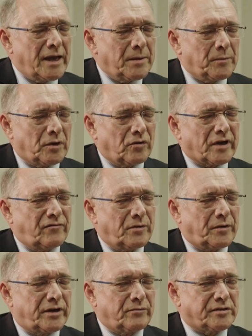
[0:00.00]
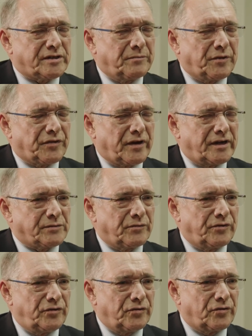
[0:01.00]
But look, everybody would sympathise
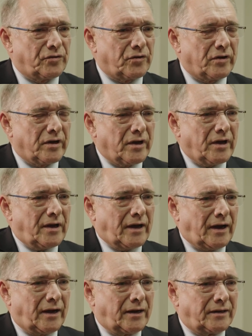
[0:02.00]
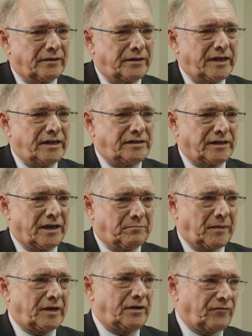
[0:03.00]
with your need to get
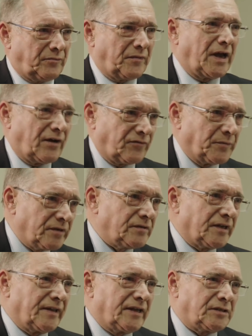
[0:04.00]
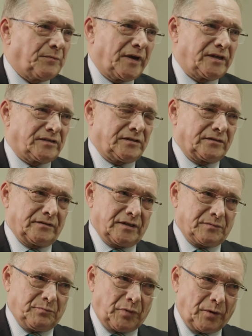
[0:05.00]
money from government, and that's based on
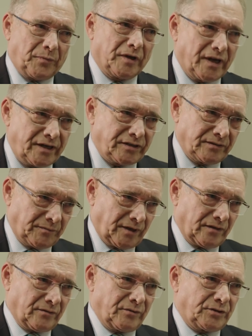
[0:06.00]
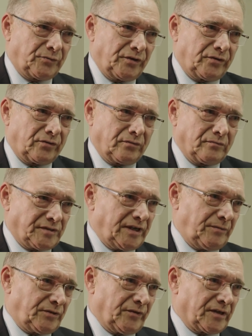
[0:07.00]
this population model, which we all
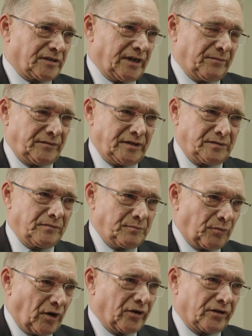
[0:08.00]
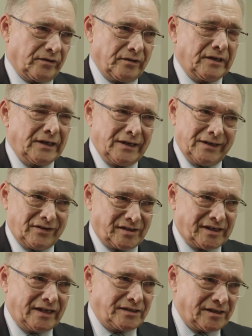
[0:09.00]
seem to accept is broken. The
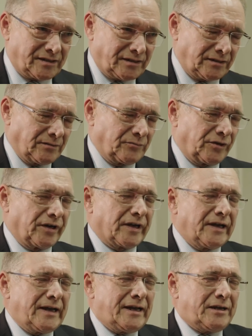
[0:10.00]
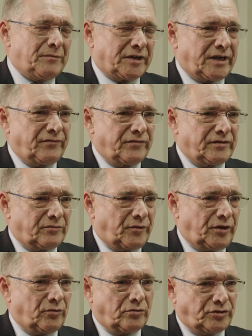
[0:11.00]
census didn't work. But given that
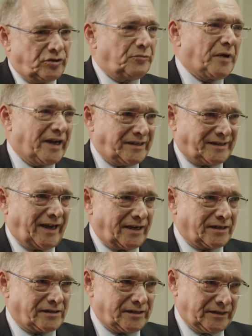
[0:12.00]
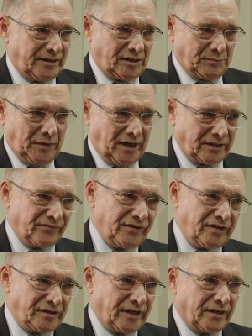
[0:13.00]
we all do pay tax in this part of
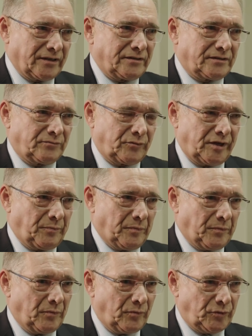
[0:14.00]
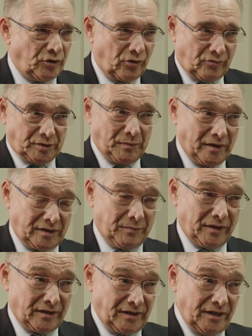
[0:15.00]
New Zealand, and your
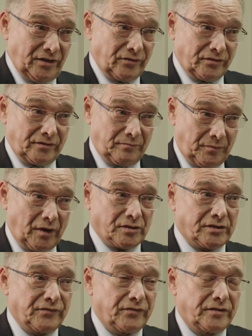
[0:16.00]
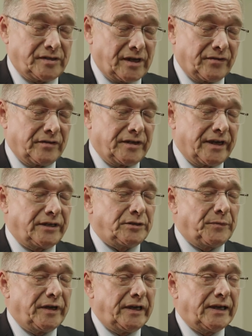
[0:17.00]
responsibility, you're the boss of the Southern
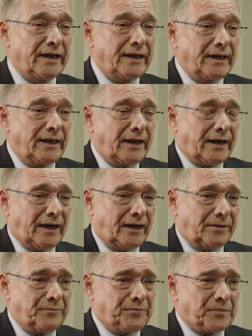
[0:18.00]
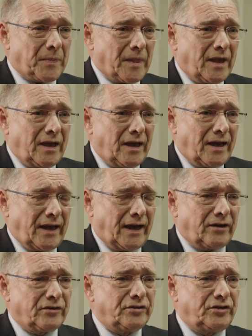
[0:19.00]
DHB,
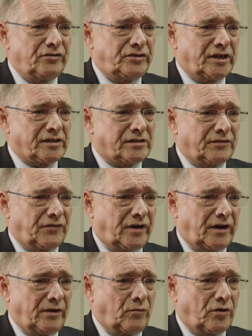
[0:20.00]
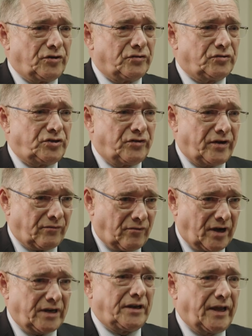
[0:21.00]
how can you justify what you are doing
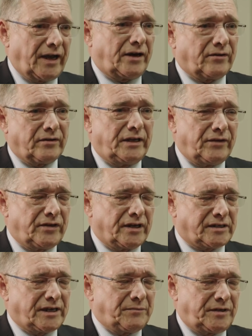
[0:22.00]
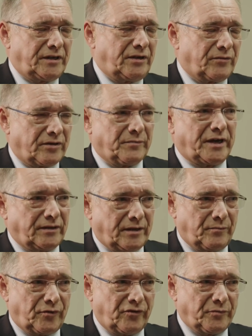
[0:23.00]
right now, even accepting you want to make
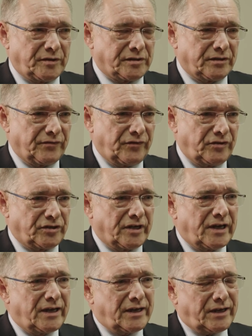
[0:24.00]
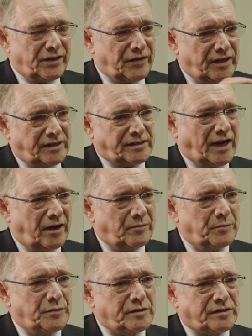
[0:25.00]
improvements in the future? These
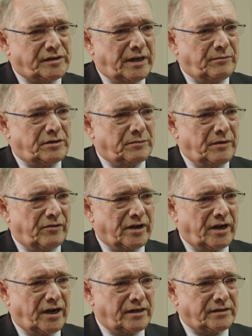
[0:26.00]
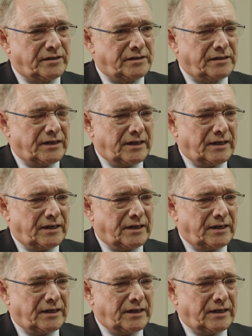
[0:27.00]
hubs seem to be regarded,